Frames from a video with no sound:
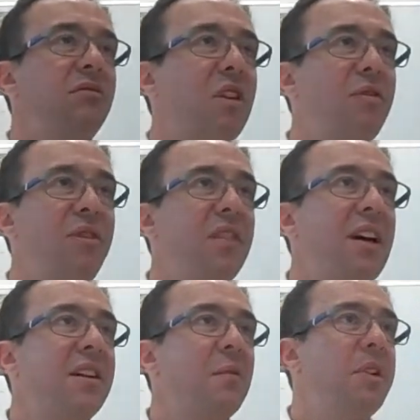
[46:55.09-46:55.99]
roughly of
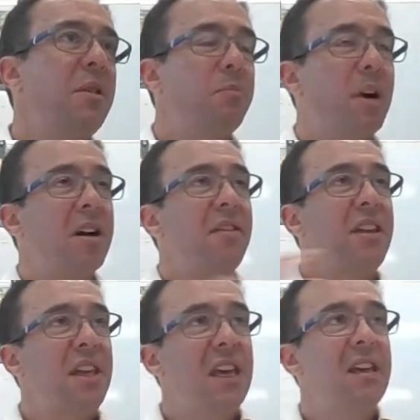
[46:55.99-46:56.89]
that company by the
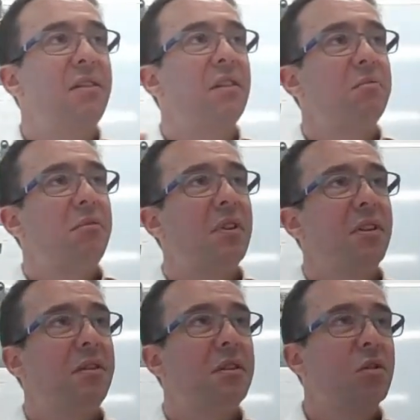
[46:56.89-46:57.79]
year that, that
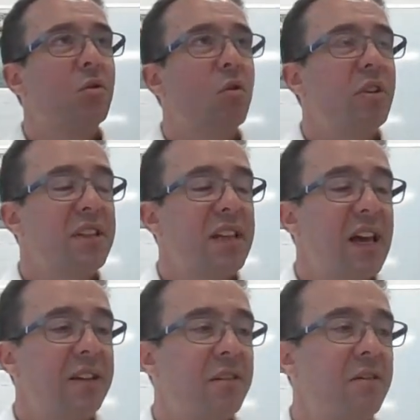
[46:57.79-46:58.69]
the score is set.